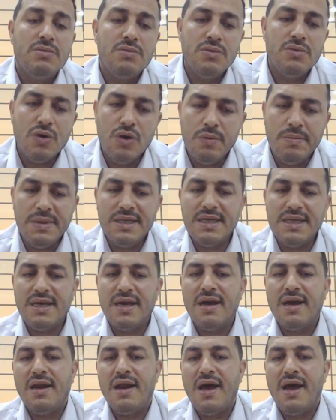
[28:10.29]
no
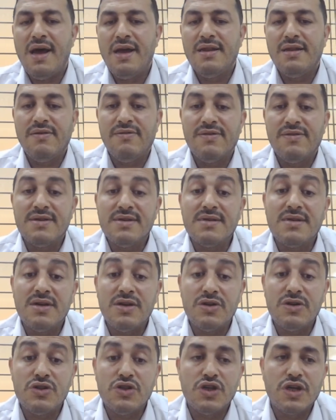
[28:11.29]
medical and even
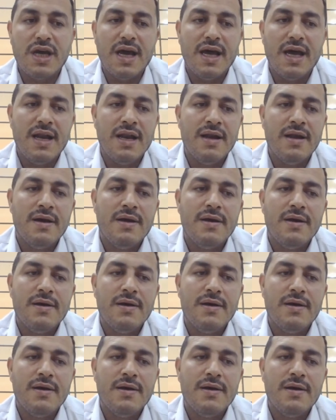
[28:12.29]
surgical